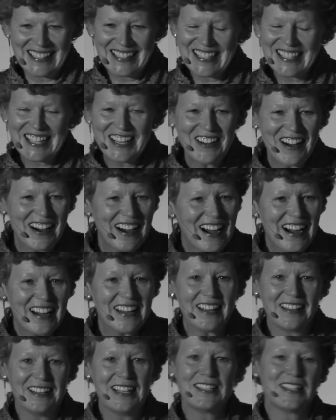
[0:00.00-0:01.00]
So
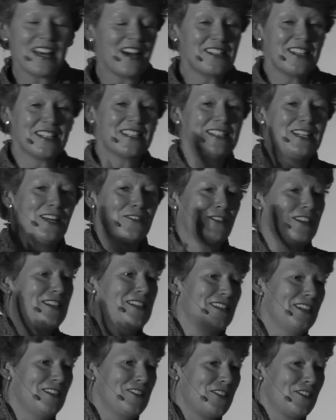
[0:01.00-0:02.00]
I just love
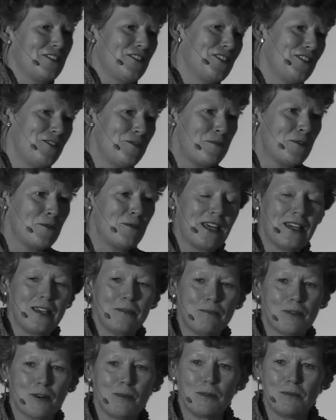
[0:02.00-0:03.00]
this notion of super
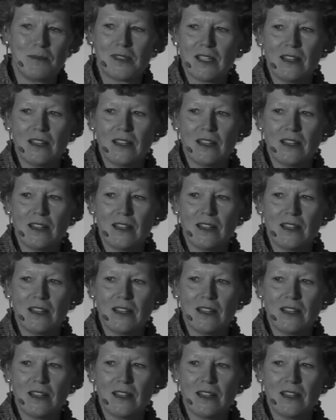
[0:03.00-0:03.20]
wicked problems.